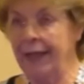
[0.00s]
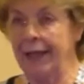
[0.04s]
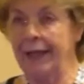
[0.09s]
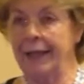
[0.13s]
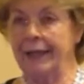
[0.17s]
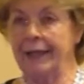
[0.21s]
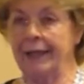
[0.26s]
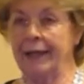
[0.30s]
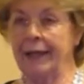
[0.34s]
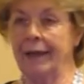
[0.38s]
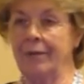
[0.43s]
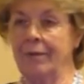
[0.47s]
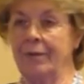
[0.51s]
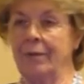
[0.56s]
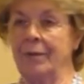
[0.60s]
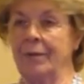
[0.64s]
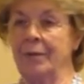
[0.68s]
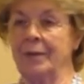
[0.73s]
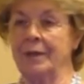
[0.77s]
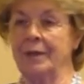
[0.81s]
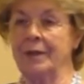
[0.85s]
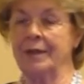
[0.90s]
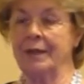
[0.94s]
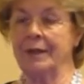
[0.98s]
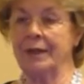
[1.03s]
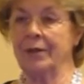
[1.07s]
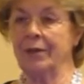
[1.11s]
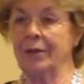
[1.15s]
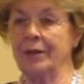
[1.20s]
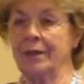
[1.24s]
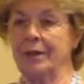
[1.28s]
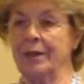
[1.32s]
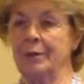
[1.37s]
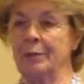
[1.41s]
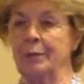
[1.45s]
and yet we see
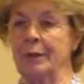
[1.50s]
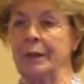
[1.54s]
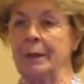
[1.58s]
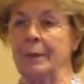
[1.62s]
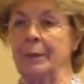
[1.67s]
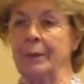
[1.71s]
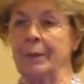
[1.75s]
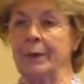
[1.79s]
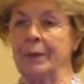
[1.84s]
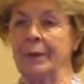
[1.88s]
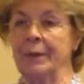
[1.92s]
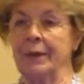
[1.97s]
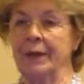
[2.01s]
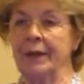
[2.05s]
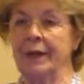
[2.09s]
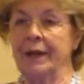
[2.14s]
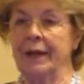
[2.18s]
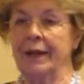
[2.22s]
all these people